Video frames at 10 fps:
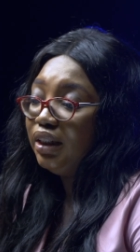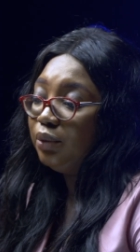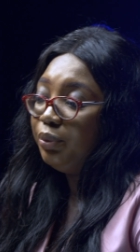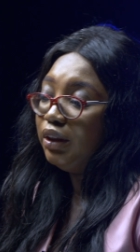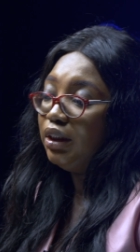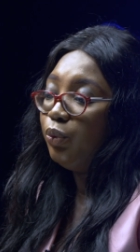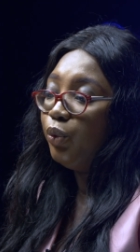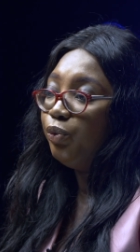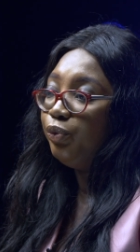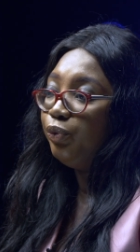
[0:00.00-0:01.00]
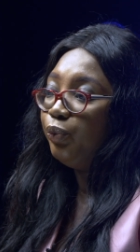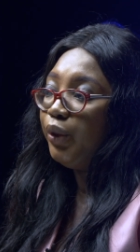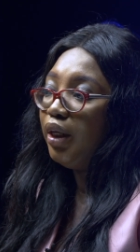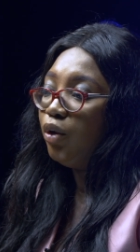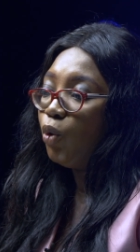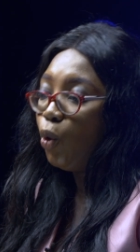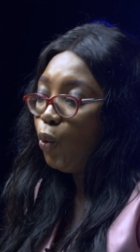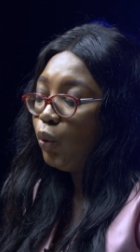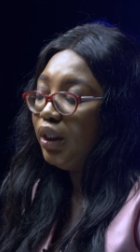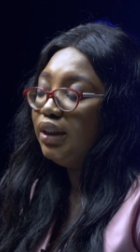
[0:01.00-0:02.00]
especially, we, we
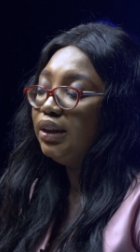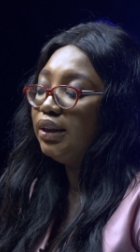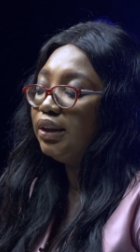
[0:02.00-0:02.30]
always